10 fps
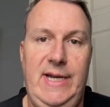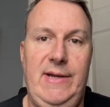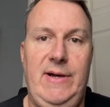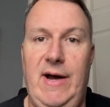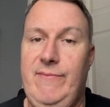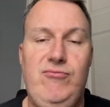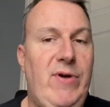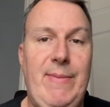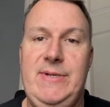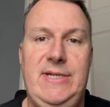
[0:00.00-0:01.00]
I've
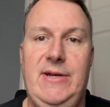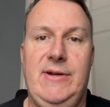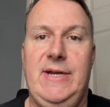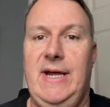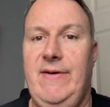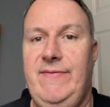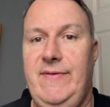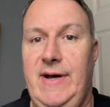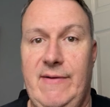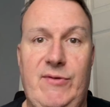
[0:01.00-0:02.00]
rabbited on enough.
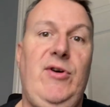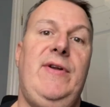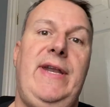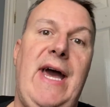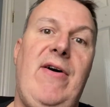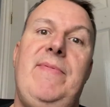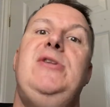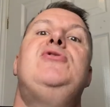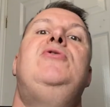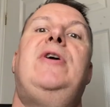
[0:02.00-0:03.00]
I've been
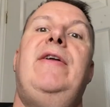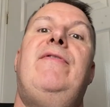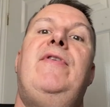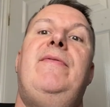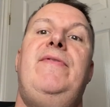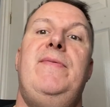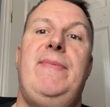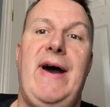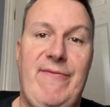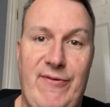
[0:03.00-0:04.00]
talking for
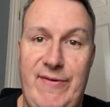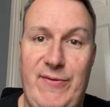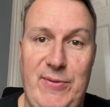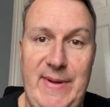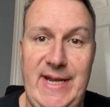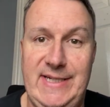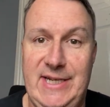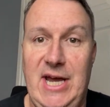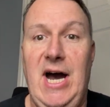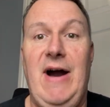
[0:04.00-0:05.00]
about 3 or 4 minutes.
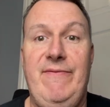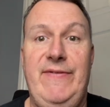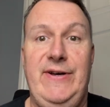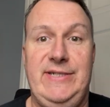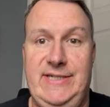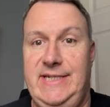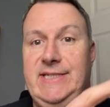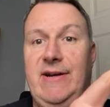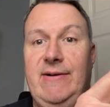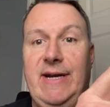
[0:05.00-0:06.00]
I'm thirsty,
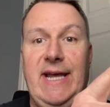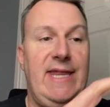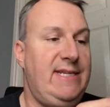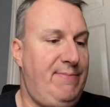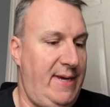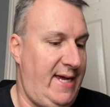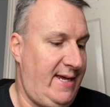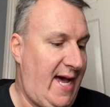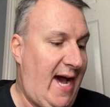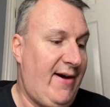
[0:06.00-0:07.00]
so I'm going to get this beer
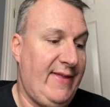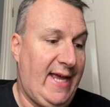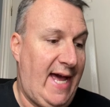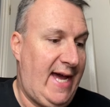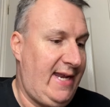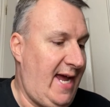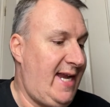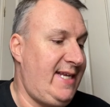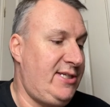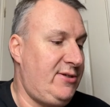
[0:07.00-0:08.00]
out of the can and
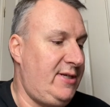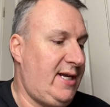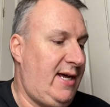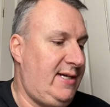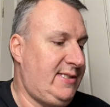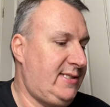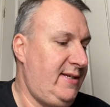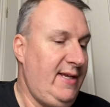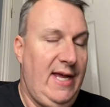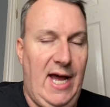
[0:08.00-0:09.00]
into the glass.
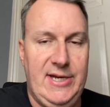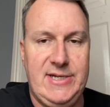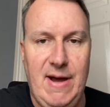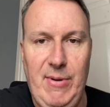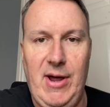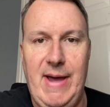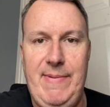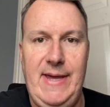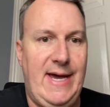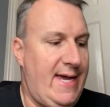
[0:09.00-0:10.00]
Double
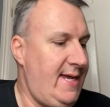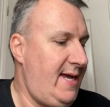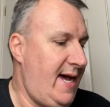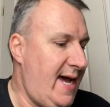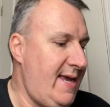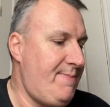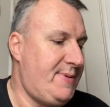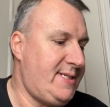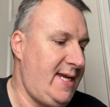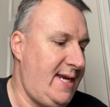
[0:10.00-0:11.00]
IPA,
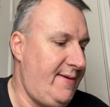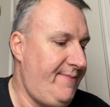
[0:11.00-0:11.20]
8%.